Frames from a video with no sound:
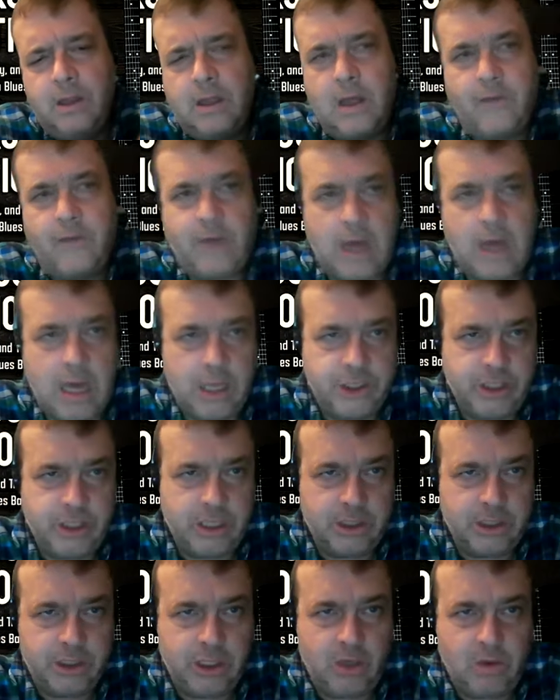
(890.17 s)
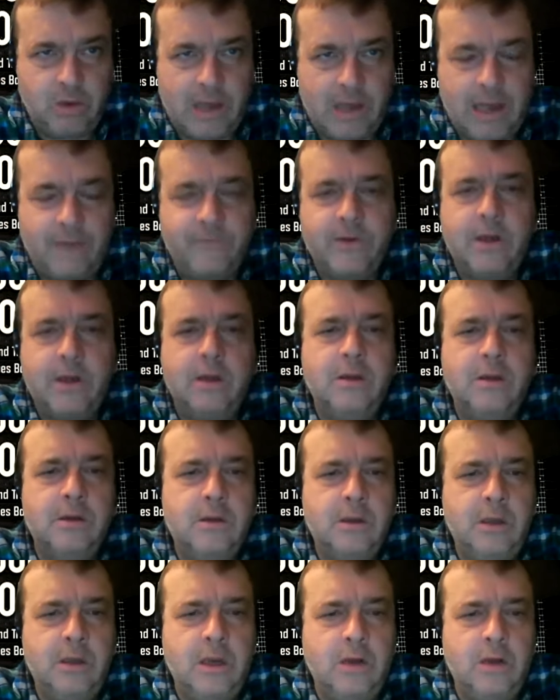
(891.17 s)
of Hodges, you have, uh,
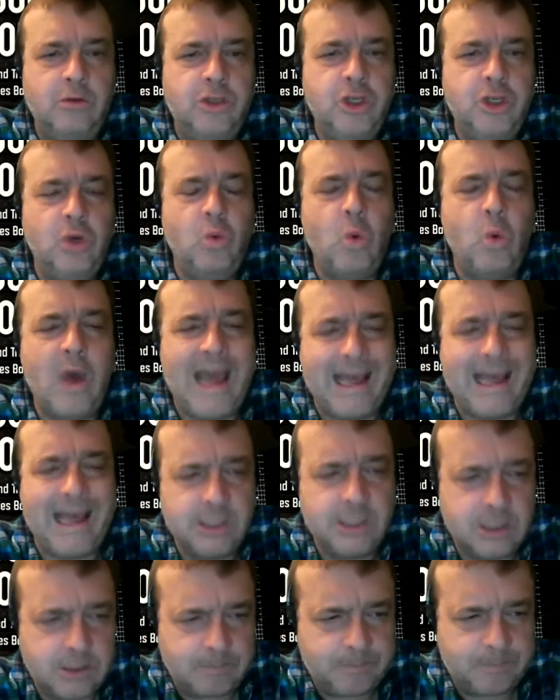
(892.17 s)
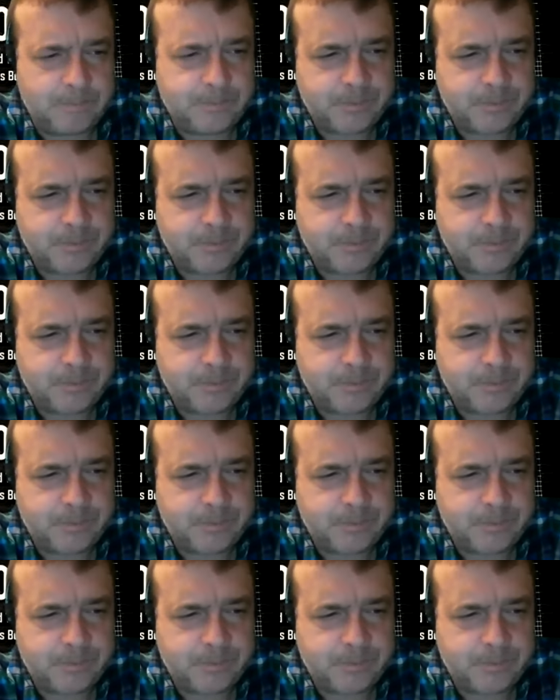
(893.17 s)
you know, due west,